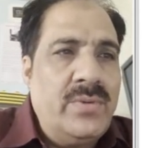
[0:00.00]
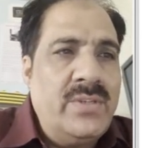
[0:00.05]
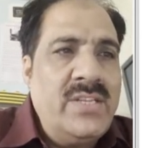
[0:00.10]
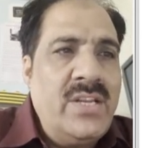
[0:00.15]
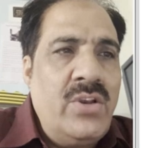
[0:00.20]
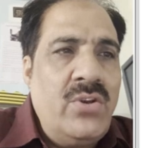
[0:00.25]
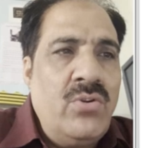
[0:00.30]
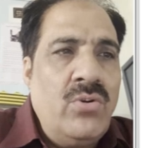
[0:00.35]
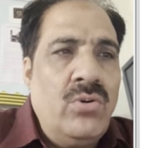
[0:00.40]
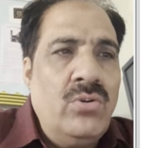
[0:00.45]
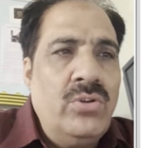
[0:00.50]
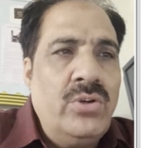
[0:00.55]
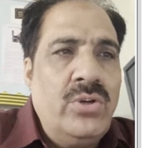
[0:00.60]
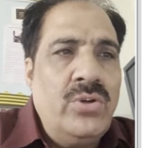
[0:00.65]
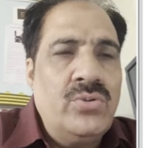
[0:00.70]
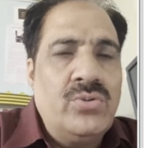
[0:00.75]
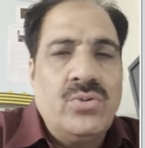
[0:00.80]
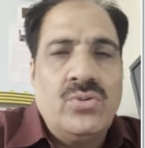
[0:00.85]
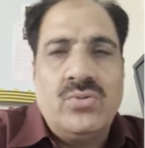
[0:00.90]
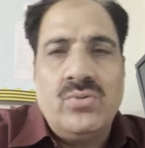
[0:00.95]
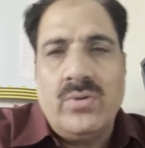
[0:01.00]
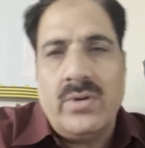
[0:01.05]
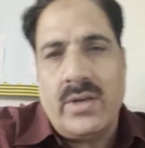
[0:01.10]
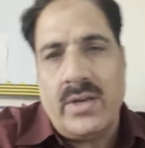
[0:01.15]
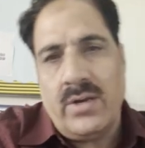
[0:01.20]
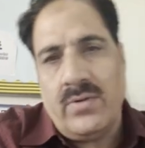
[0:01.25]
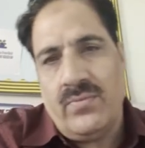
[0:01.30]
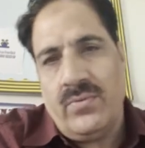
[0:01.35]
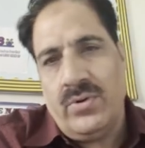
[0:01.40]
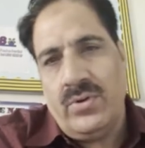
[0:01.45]
It's a non-reducing sugar,
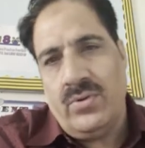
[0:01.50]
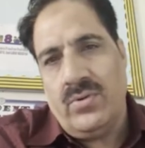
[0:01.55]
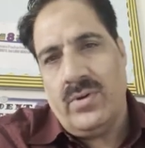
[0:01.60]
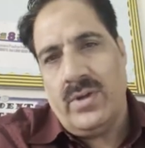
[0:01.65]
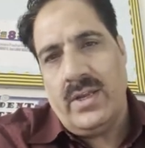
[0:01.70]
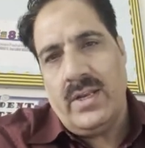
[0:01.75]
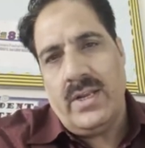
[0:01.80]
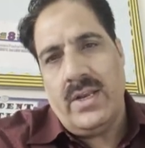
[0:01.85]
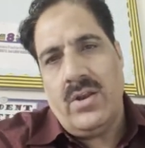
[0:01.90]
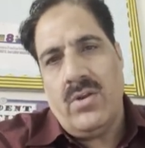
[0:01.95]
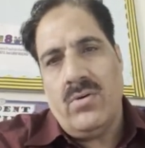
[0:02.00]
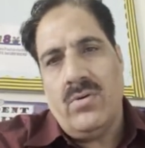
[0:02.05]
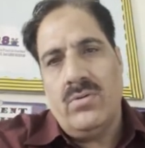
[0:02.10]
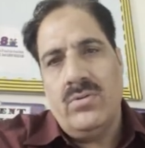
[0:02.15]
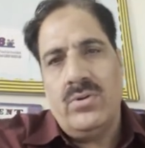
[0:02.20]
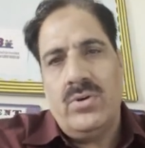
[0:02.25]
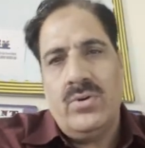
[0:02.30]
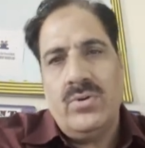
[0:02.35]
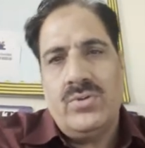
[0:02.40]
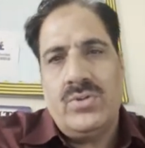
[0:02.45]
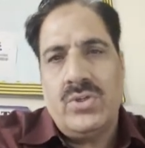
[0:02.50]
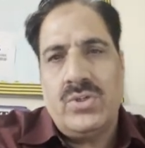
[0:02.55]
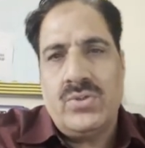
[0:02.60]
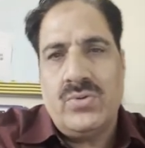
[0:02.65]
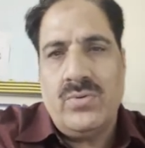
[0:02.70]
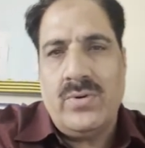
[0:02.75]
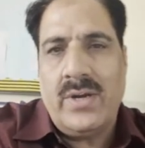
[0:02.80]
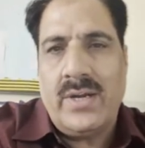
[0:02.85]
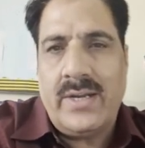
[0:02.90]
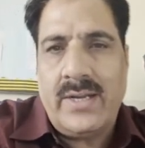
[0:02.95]
and we know in a non-reducing
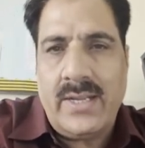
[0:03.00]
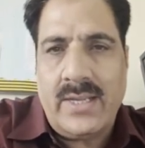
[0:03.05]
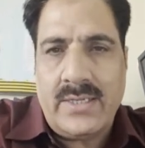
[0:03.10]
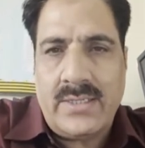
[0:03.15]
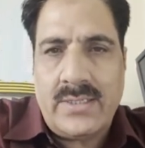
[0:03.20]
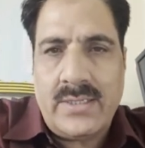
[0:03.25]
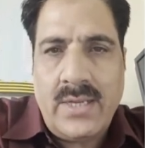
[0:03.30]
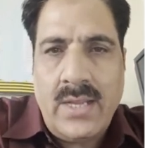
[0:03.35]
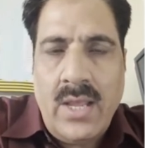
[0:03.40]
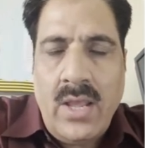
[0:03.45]
sugar test,